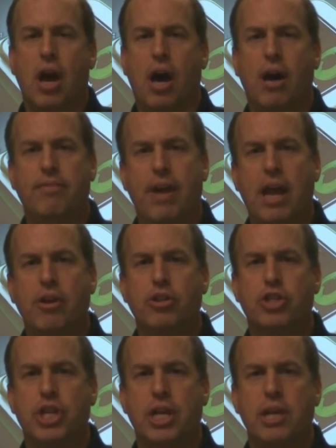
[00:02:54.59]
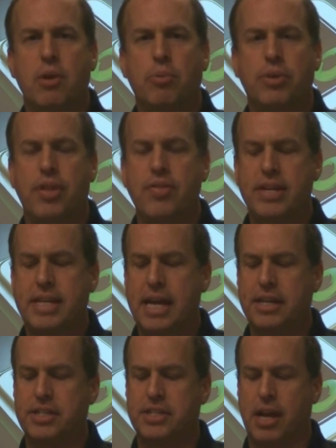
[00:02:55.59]
of energy within the
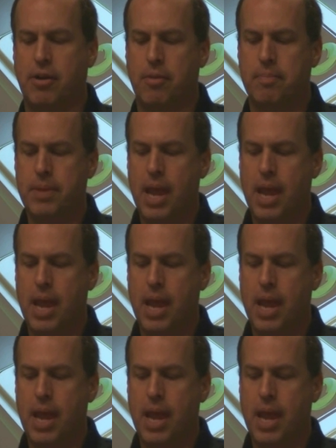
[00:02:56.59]
data center.